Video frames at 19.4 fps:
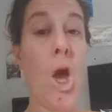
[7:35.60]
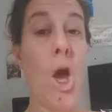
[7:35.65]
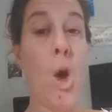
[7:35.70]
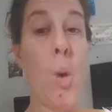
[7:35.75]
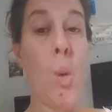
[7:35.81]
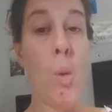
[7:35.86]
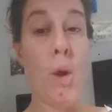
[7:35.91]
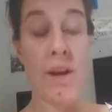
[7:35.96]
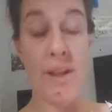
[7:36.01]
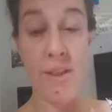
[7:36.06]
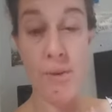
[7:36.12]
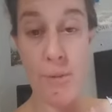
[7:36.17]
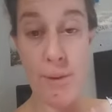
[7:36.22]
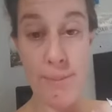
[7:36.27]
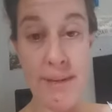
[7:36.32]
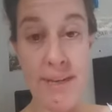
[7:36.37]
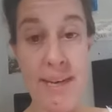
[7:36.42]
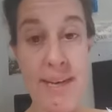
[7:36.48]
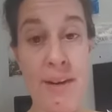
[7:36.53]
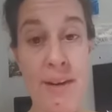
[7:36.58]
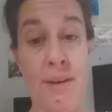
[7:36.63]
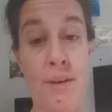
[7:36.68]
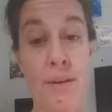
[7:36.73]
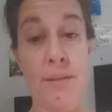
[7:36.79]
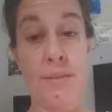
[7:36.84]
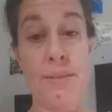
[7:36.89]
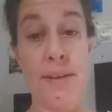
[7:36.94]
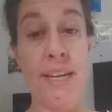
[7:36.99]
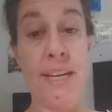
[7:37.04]
of the women here,
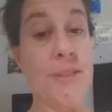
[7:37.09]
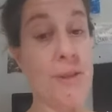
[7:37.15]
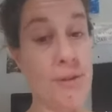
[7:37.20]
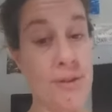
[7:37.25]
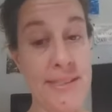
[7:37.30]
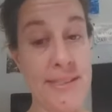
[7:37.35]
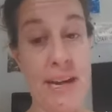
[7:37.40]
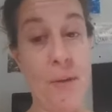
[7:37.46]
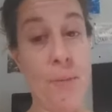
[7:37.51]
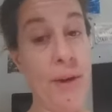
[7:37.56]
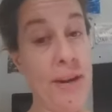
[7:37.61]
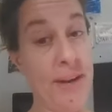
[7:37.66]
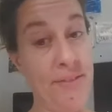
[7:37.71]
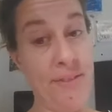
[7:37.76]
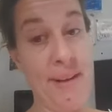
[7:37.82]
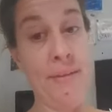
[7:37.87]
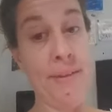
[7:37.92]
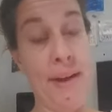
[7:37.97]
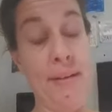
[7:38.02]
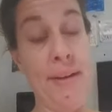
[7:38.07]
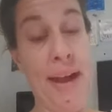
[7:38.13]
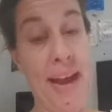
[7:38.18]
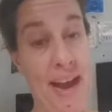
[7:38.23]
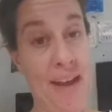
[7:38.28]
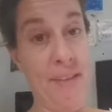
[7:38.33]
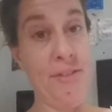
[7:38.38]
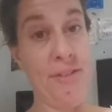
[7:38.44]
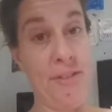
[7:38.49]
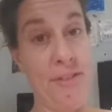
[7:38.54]
it turns out we found out
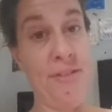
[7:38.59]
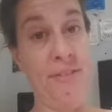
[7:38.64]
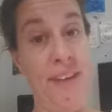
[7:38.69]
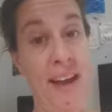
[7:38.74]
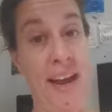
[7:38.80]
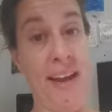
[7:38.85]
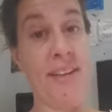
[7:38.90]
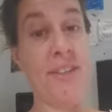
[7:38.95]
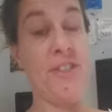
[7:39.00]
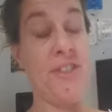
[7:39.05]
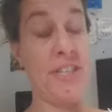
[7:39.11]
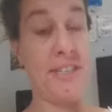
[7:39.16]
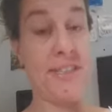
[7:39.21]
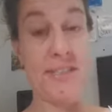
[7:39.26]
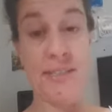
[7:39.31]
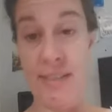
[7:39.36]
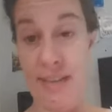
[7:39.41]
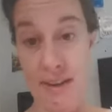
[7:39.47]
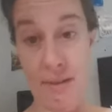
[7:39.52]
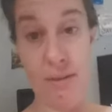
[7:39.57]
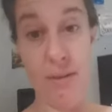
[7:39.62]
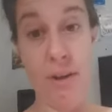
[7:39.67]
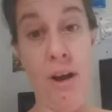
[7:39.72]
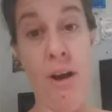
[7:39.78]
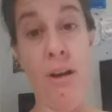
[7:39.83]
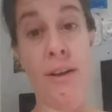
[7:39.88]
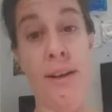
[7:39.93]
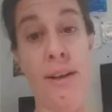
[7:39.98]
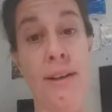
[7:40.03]
after the fact she's an
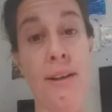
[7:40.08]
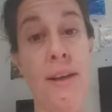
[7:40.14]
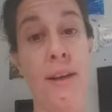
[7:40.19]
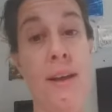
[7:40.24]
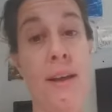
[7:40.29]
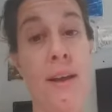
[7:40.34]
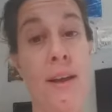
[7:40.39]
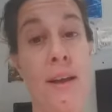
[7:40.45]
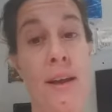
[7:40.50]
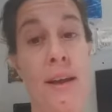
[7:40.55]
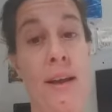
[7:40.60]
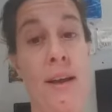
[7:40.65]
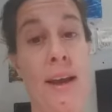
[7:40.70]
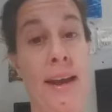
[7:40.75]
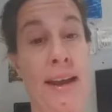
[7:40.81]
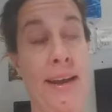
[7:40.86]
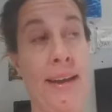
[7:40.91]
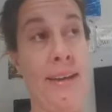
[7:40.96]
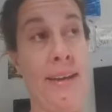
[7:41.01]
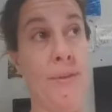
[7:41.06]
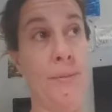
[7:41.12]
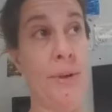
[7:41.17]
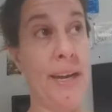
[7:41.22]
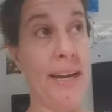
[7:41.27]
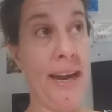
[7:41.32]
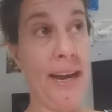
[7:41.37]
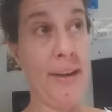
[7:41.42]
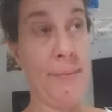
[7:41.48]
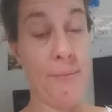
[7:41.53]
alcoholic. And we
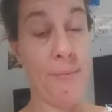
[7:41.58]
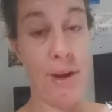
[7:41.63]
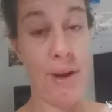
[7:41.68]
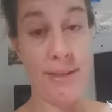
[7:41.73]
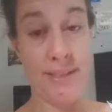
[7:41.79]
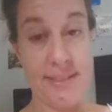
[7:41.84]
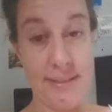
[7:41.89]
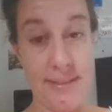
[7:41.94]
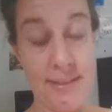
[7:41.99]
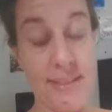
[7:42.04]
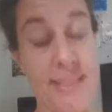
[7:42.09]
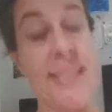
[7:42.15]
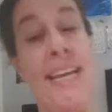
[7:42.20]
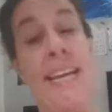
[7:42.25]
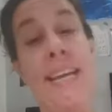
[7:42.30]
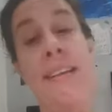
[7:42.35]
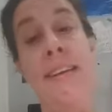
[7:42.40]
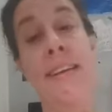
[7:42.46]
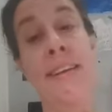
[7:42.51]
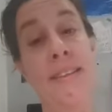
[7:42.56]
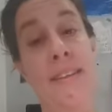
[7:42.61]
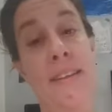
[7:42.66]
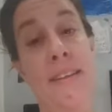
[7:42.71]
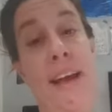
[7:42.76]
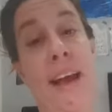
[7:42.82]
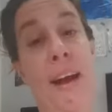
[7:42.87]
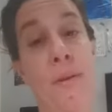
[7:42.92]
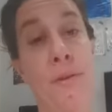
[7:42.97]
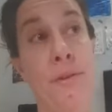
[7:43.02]
had brought tequila into the
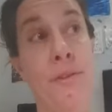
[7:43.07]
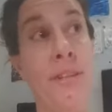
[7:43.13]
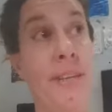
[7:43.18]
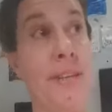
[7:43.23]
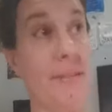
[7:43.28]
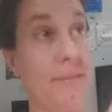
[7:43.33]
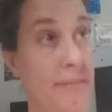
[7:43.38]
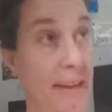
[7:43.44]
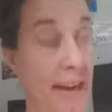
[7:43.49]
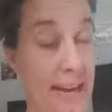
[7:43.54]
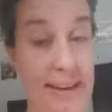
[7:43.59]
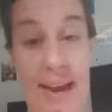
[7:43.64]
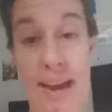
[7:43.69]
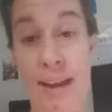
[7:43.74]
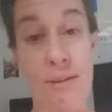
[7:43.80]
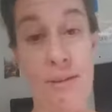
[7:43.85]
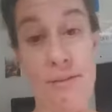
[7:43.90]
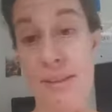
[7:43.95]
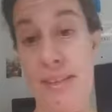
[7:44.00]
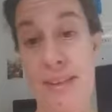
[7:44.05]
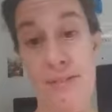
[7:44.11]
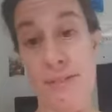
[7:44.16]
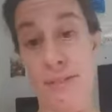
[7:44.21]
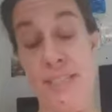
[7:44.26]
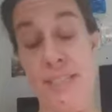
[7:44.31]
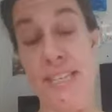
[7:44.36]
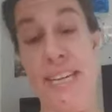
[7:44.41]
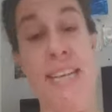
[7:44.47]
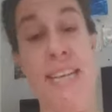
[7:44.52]
house and had her given her
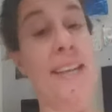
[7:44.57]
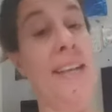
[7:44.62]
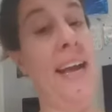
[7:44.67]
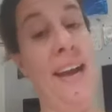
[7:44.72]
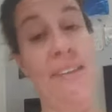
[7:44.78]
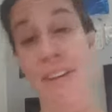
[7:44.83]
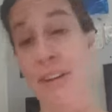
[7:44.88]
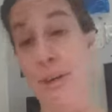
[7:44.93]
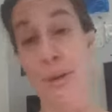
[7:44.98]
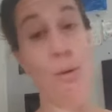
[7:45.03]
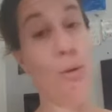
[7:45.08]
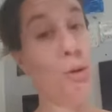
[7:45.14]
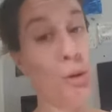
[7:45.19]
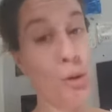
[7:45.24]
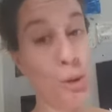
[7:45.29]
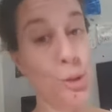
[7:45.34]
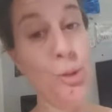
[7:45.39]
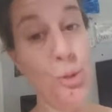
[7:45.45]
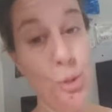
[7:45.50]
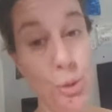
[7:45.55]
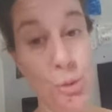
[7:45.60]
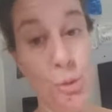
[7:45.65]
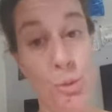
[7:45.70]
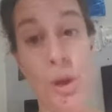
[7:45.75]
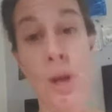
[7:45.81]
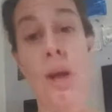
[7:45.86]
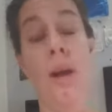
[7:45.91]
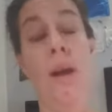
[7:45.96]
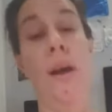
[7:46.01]
tequila, having no clue
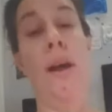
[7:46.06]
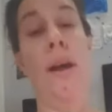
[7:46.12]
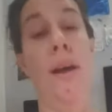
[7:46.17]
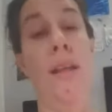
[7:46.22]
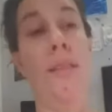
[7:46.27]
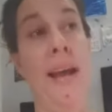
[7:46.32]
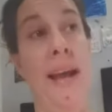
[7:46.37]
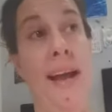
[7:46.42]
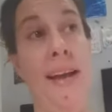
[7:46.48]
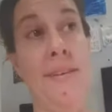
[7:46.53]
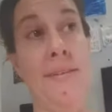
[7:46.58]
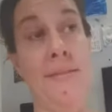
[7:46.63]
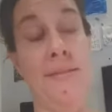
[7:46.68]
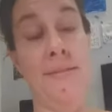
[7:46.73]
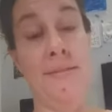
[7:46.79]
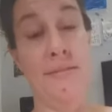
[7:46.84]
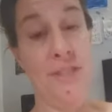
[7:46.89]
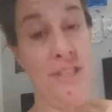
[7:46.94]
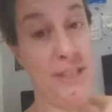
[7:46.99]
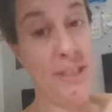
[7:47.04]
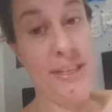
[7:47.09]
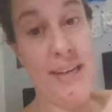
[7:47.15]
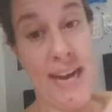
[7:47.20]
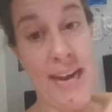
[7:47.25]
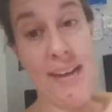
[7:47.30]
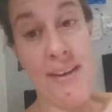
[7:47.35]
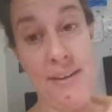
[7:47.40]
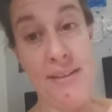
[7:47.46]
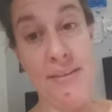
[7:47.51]
that she
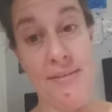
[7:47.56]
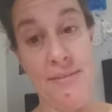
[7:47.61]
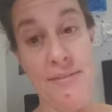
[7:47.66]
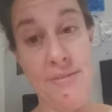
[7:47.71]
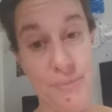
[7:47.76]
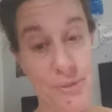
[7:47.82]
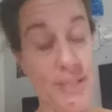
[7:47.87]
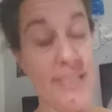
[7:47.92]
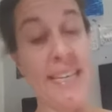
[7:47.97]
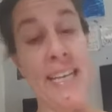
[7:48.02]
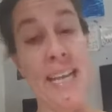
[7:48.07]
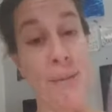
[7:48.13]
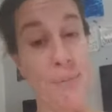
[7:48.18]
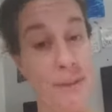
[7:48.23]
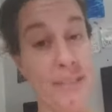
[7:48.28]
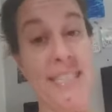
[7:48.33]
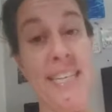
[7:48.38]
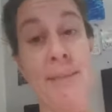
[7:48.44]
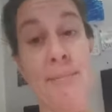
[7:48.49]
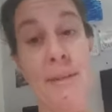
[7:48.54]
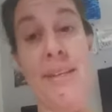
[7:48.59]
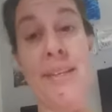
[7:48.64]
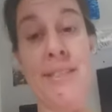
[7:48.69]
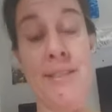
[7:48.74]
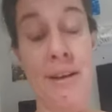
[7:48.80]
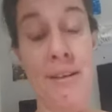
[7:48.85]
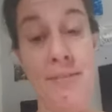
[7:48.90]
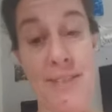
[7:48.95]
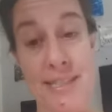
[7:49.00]
was dealing with demons
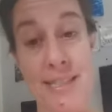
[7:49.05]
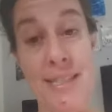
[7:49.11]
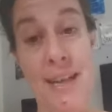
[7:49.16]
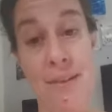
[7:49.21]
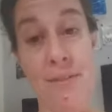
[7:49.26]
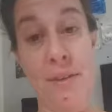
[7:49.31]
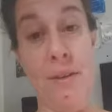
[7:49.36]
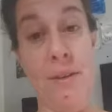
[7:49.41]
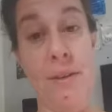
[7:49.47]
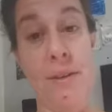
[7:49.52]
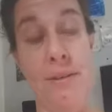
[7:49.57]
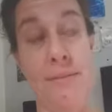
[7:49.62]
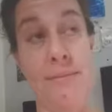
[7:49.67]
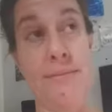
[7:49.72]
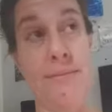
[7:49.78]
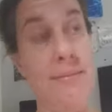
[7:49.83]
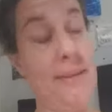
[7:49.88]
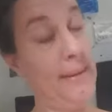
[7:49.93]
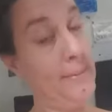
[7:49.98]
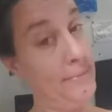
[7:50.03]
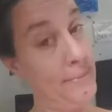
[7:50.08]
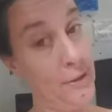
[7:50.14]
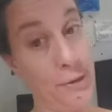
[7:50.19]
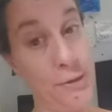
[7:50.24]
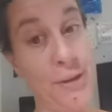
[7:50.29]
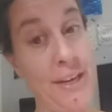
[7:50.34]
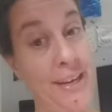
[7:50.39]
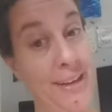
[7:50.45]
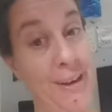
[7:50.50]
on this level. I'm
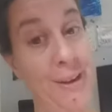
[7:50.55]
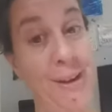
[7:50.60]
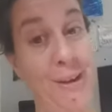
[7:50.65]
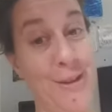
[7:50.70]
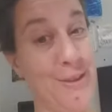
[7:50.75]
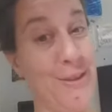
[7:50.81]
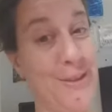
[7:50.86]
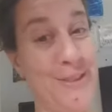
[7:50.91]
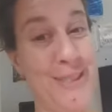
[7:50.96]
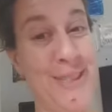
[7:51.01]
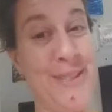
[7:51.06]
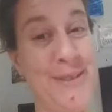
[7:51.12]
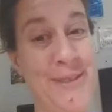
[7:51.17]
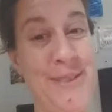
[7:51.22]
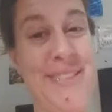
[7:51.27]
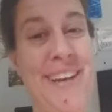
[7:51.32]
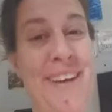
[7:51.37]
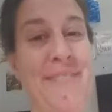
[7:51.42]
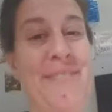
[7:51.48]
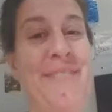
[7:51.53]
learning all sorts of new stuff.